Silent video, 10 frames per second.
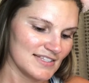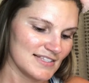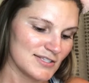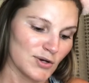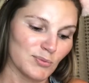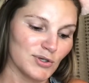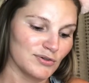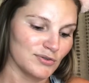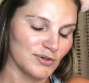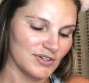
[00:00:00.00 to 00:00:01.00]
so
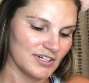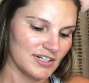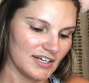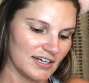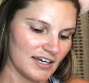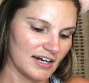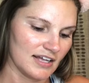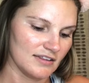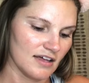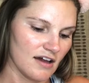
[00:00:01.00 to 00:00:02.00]
beautiful. And
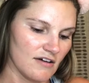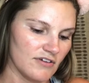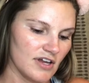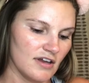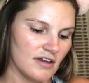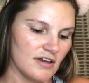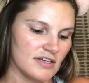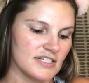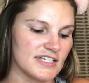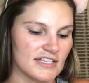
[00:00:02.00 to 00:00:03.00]
I love
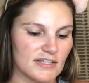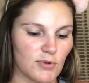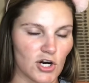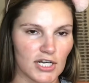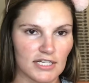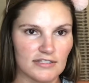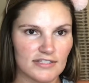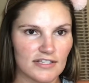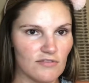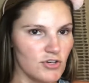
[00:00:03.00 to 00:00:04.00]
Desi
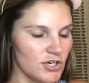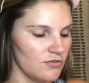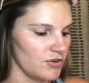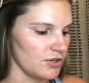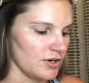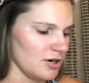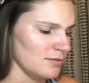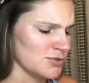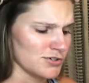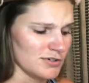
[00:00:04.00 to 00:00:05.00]
Perkins. If you don't follow
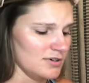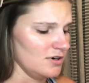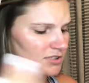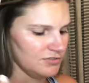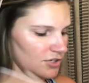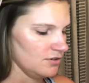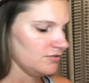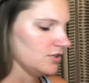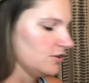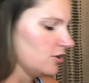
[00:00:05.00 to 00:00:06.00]
her, I'm sure all of y'all
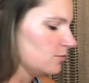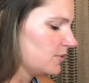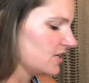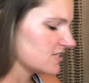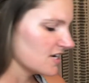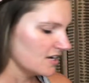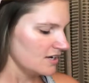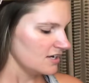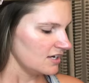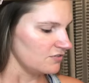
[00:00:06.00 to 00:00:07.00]
follow her, but
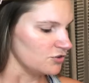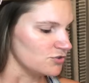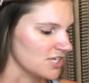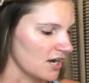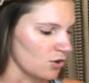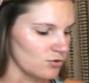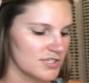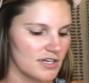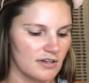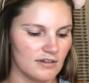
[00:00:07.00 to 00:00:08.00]
if you
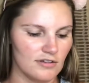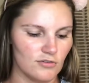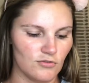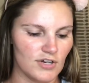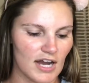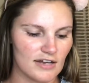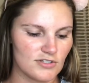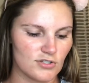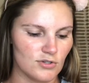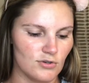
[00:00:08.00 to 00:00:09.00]
don't, you've got
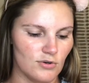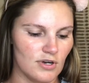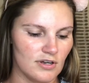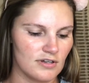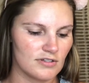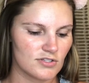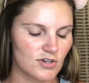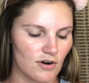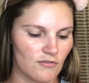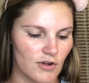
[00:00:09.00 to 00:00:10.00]
to
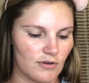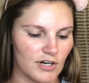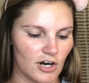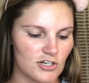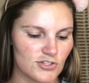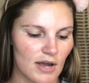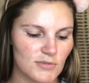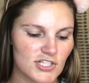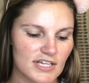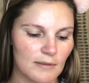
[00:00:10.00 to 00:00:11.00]
start following her. So
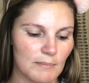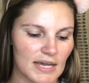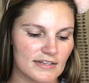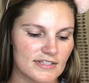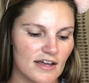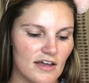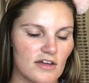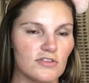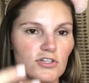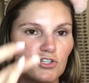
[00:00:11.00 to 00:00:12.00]
I'm just gonna mix
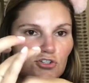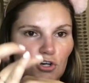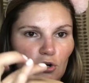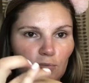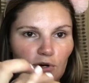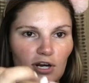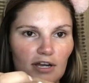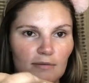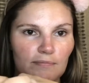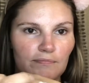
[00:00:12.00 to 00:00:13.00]
the strobe
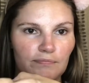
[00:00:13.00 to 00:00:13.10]
cream